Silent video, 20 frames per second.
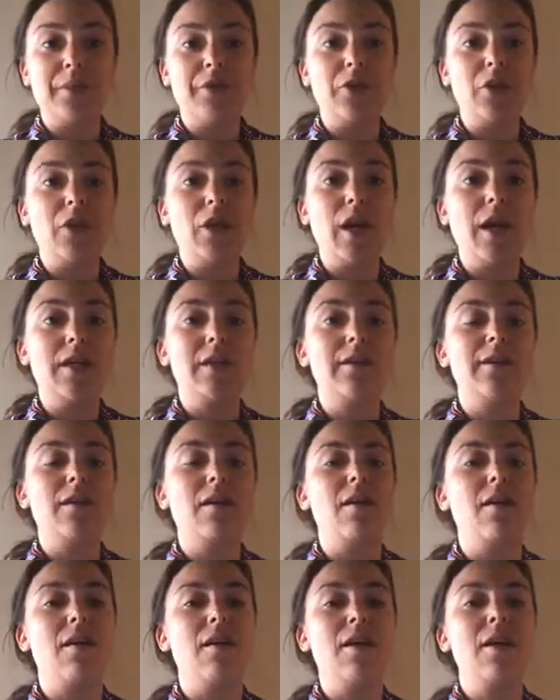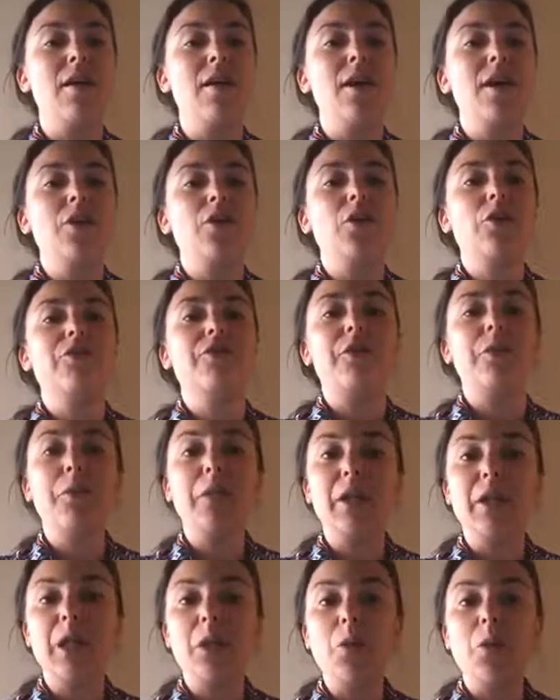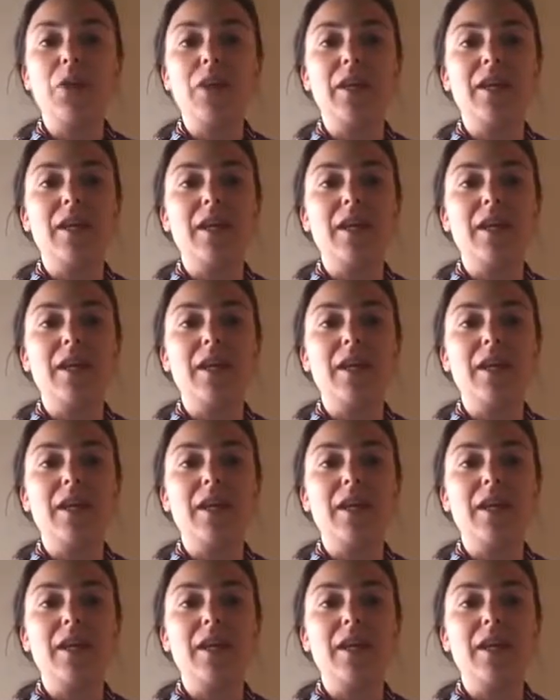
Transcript: If you guys are not familiar with it,